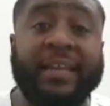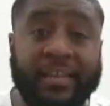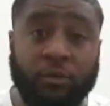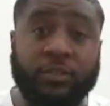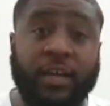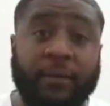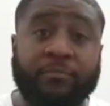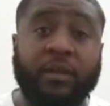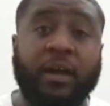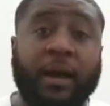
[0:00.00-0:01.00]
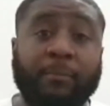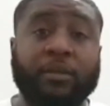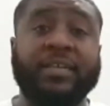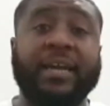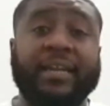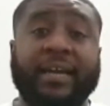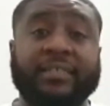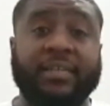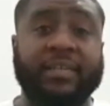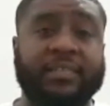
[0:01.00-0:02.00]
he knows that. I'm not saying that
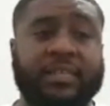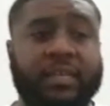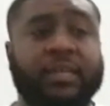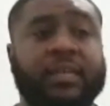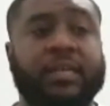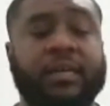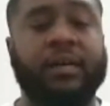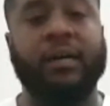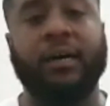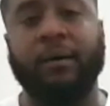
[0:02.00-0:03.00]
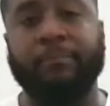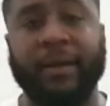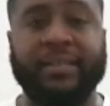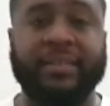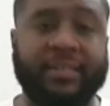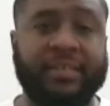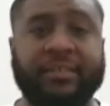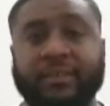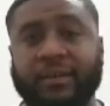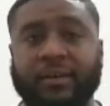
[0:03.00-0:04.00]
as a is it. Oh man,
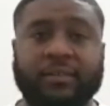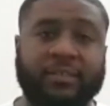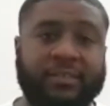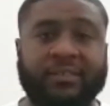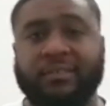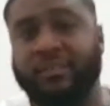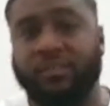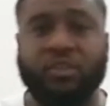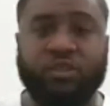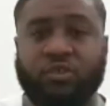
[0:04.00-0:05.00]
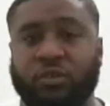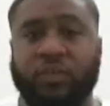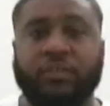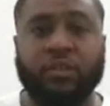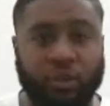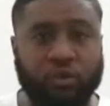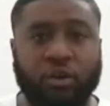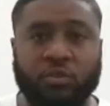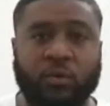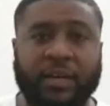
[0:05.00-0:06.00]
could have. No, you
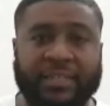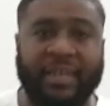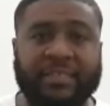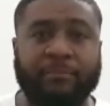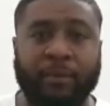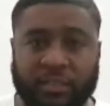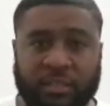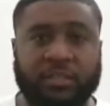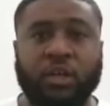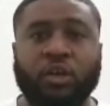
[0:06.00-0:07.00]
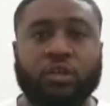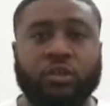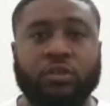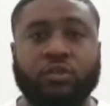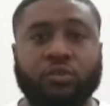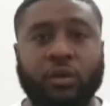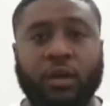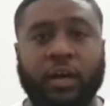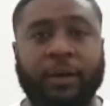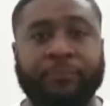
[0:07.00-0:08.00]
got to score that. That's a must.
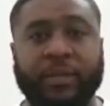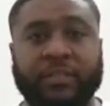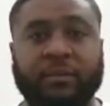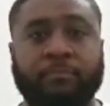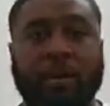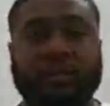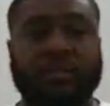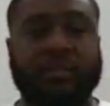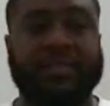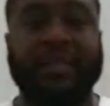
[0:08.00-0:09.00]
That's a must. That's